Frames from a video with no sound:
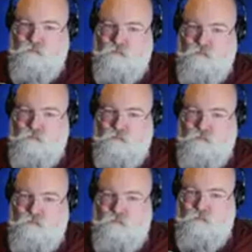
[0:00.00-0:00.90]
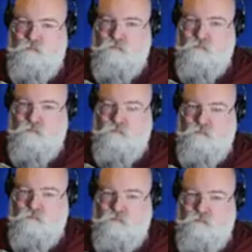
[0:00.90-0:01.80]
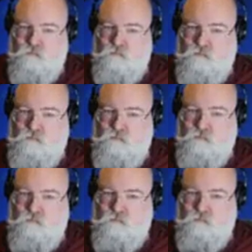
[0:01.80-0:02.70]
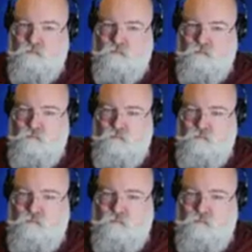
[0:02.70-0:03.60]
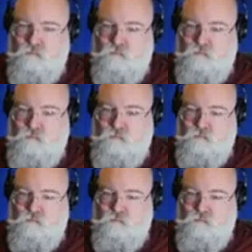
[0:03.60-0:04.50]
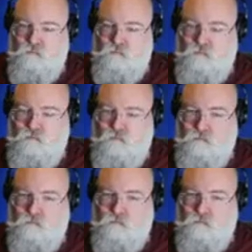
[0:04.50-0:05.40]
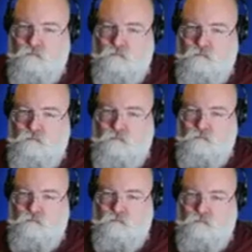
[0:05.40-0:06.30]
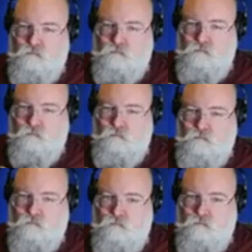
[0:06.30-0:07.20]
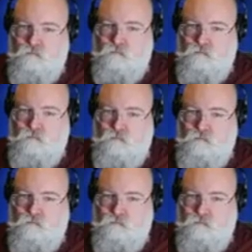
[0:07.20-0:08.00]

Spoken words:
(not speaking)